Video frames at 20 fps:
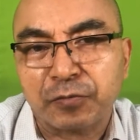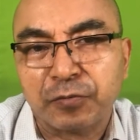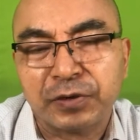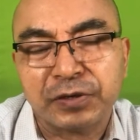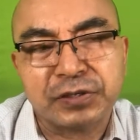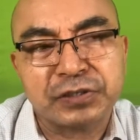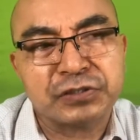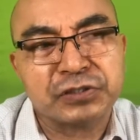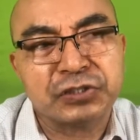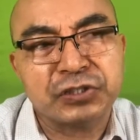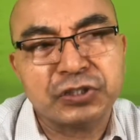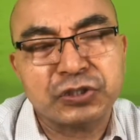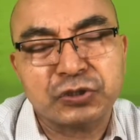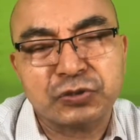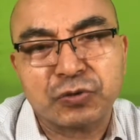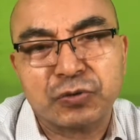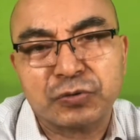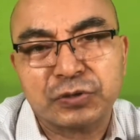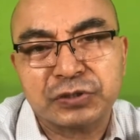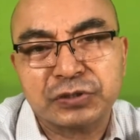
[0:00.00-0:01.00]
When the
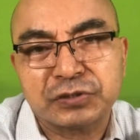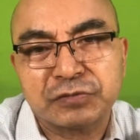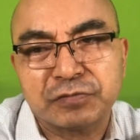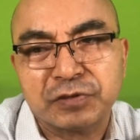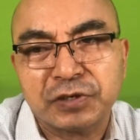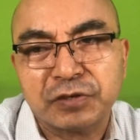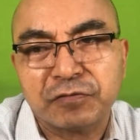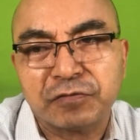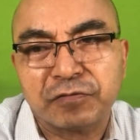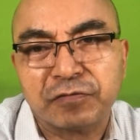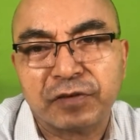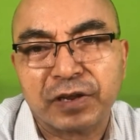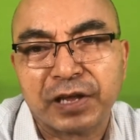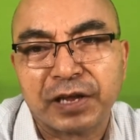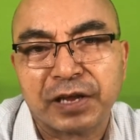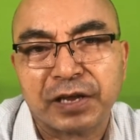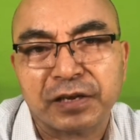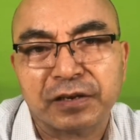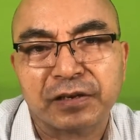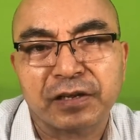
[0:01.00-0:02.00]
seashore is very
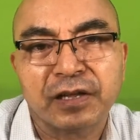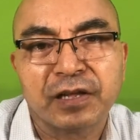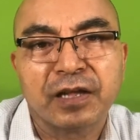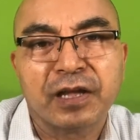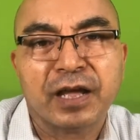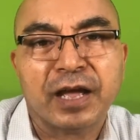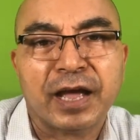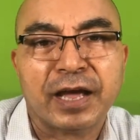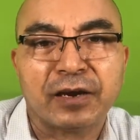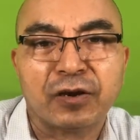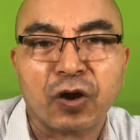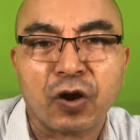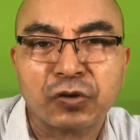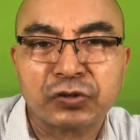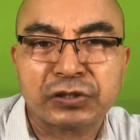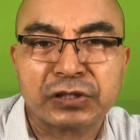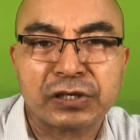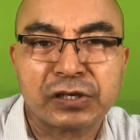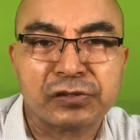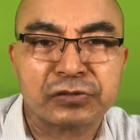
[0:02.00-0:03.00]
flat and
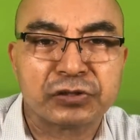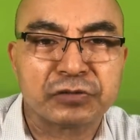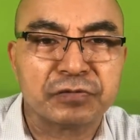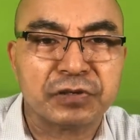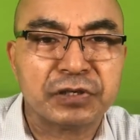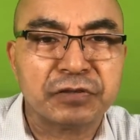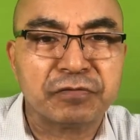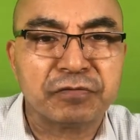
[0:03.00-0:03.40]
ocean also very